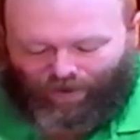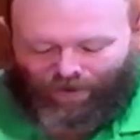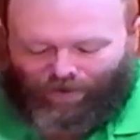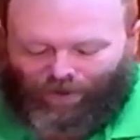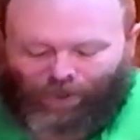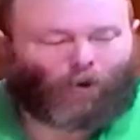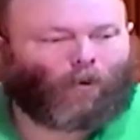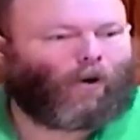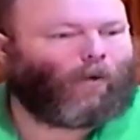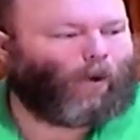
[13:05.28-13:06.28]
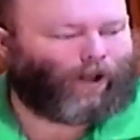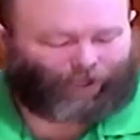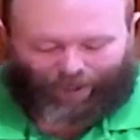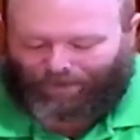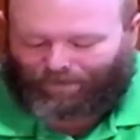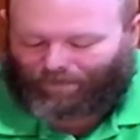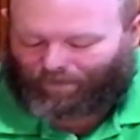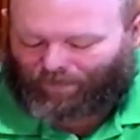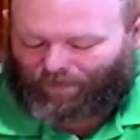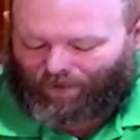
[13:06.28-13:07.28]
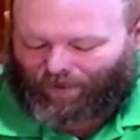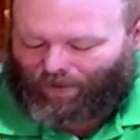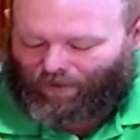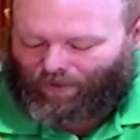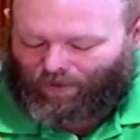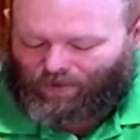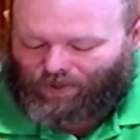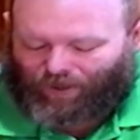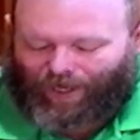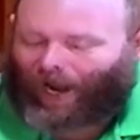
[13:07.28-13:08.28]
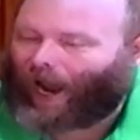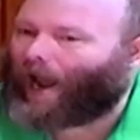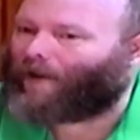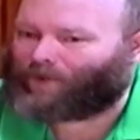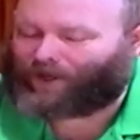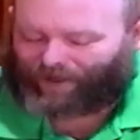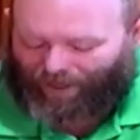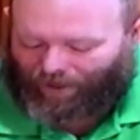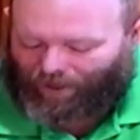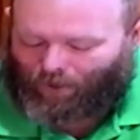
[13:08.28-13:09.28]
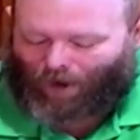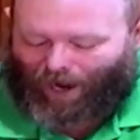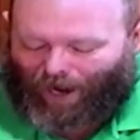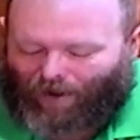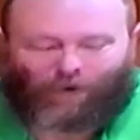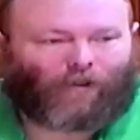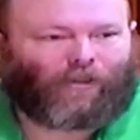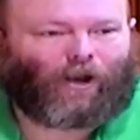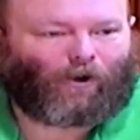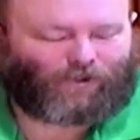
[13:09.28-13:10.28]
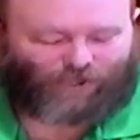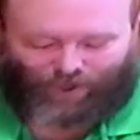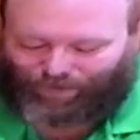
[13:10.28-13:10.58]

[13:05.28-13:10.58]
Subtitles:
that you are willing to lay everything that you have on the altar.